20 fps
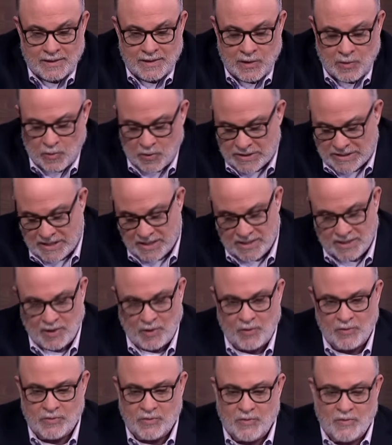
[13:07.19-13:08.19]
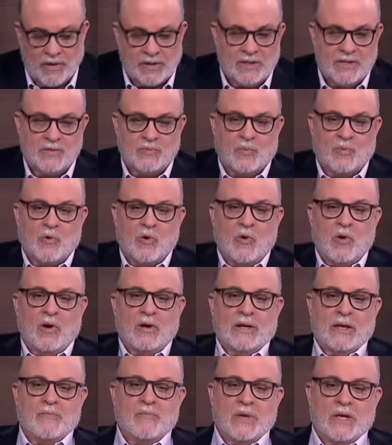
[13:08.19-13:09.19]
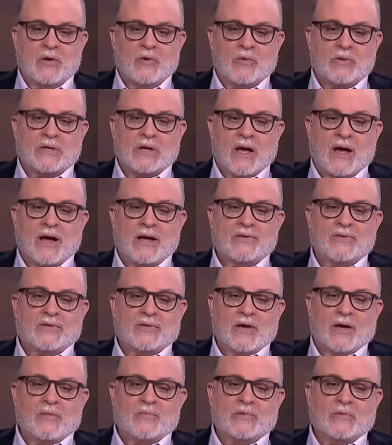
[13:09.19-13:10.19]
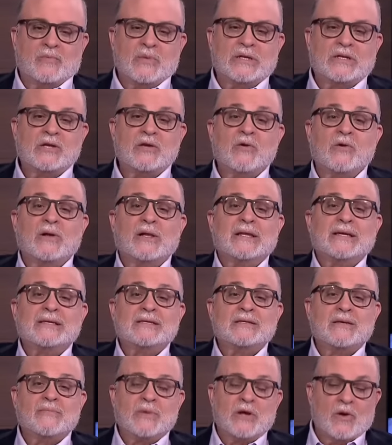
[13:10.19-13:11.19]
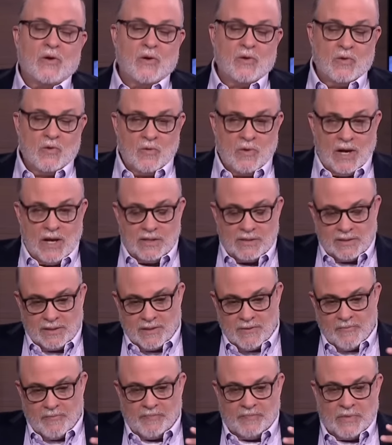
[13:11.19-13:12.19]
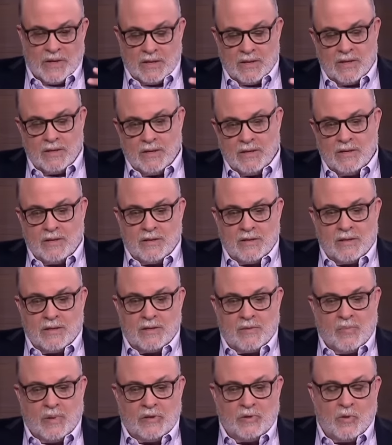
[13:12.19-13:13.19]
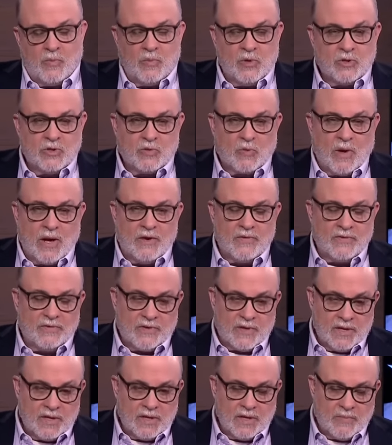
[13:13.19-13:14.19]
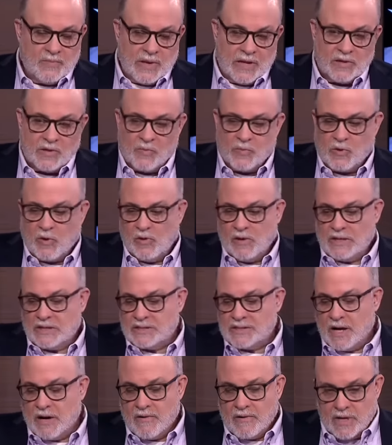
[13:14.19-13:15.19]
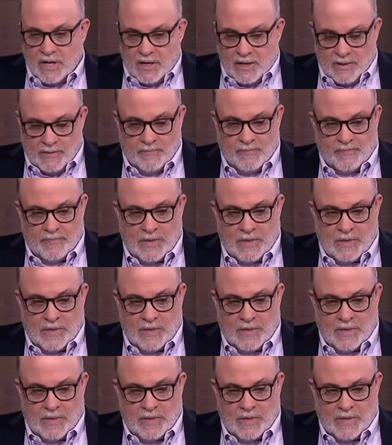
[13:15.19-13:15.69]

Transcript: In other words, he tells you in these broad, ambiguous concepts, materialism and all the rest, about the bourgeoisie, about the proletariat,